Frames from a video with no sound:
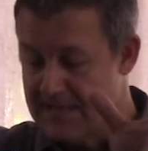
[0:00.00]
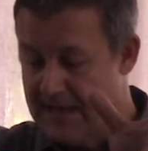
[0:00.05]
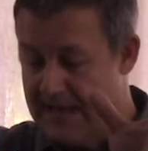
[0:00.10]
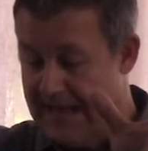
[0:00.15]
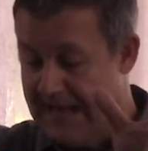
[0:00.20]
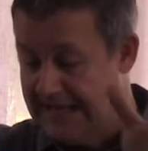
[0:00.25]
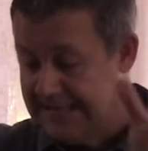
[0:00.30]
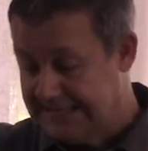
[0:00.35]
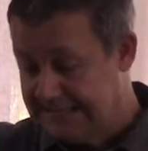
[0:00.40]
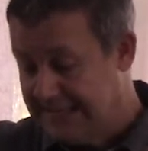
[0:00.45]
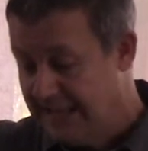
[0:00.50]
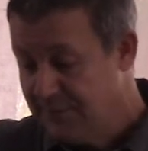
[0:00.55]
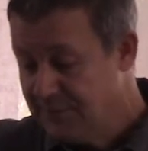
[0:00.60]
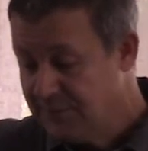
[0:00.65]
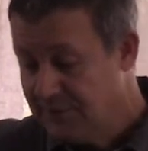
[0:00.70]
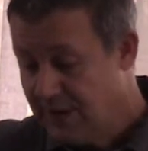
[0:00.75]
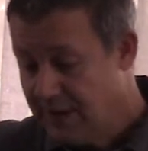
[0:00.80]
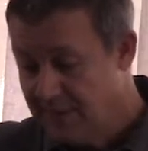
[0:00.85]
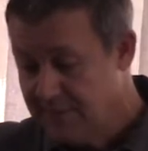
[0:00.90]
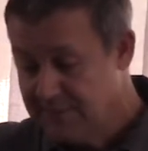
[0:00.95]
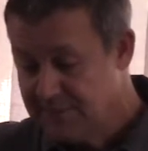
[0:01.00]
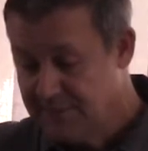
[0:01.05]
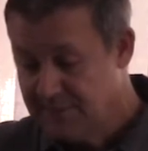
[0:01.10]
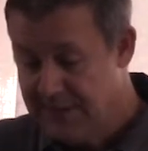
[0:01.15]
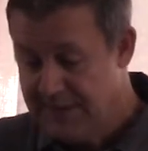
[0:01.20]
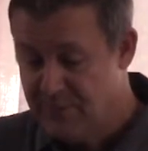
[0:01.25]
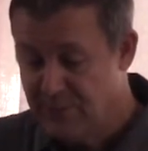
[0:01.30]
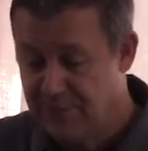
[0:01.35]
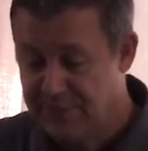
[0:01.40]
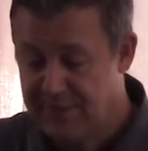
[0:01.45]
And sometimes
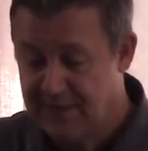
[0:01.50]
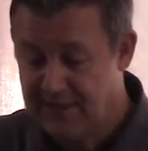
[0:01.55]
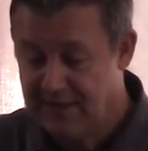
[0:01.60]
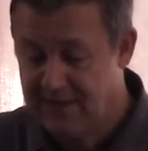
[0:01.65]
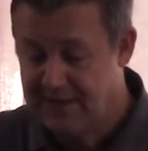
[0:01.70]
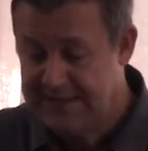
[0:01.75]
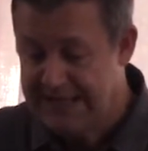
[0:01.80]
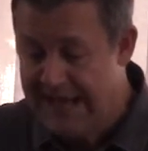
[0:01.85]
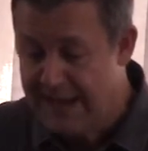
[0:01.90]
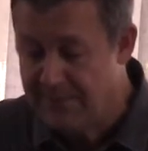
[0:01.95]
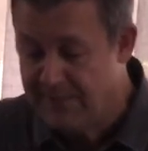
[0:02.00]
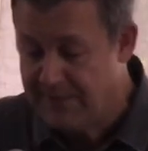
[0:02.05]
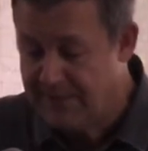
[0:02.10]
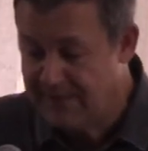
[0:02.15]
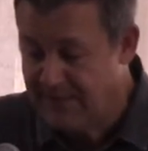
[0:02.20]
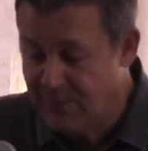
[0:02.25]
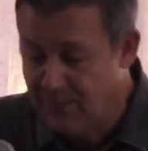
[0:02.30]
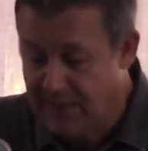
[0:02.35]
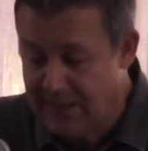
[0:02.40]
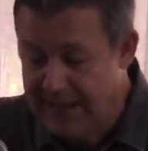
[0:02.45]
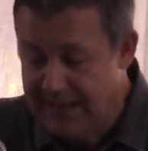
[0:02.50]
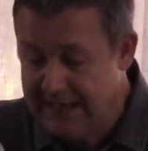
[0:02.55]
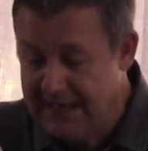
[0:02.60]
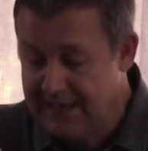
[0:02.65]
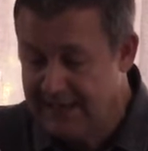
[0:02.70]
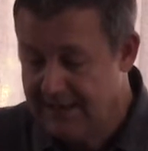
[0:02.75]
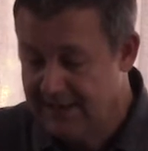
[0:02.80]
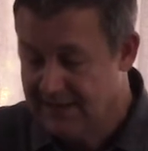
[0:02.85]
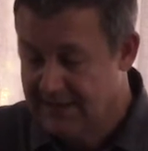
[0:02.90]
people think this happened in a way